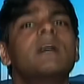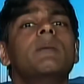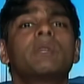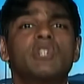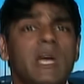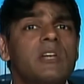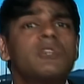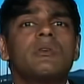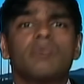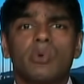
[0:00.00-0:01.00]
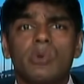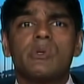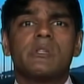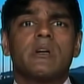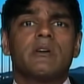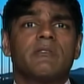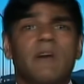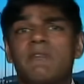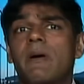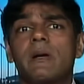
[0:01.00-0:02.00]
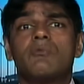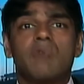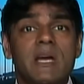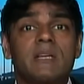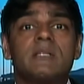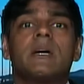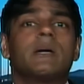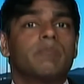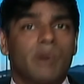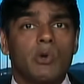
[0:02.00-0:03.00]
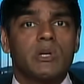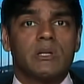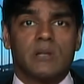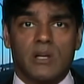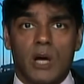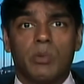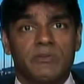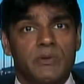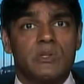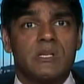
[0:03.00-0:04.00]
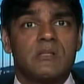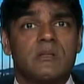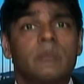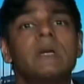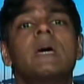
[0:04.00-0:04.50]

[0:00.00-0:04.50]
but change the rules of a very rigged and broken global food system.